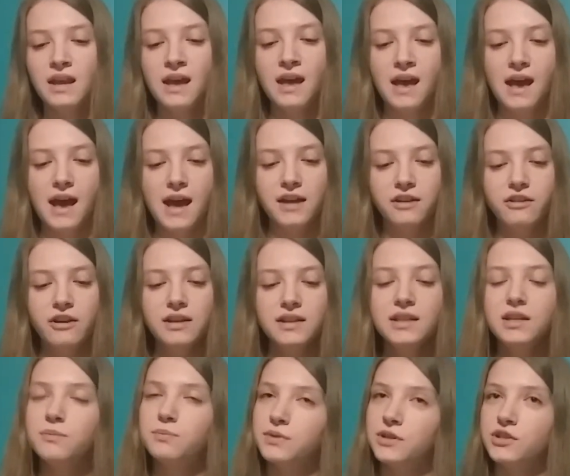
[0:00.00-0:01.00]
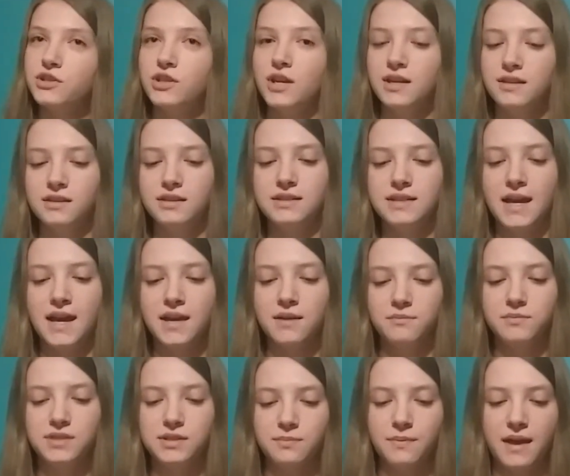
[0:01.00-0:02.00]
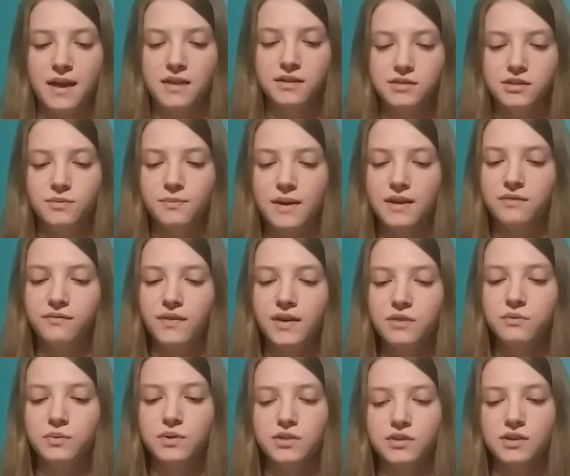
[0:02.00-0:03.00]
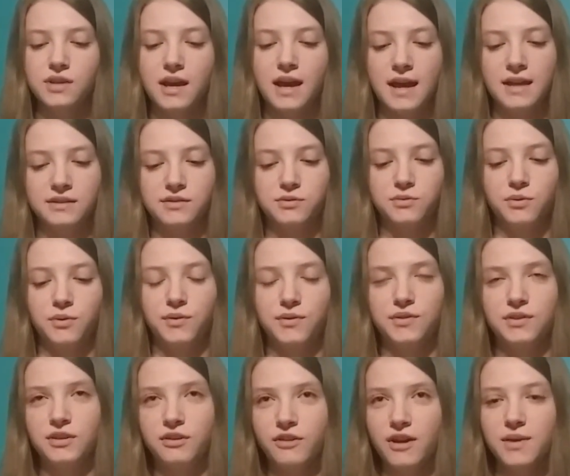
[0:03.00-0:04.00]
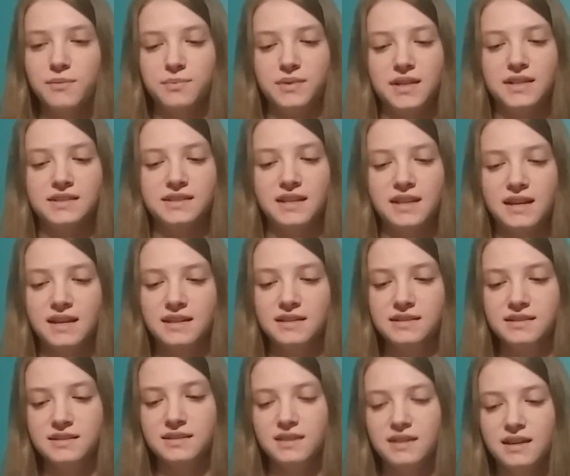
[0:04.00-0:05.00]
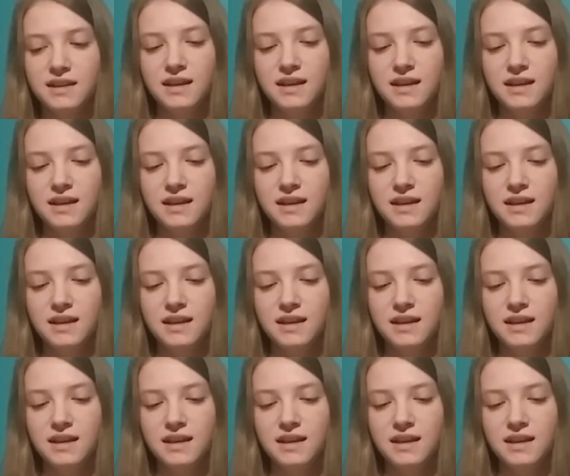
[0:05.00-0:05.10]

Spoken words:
I greatly appreciate the time spent to make Van Wert High School the great place it is.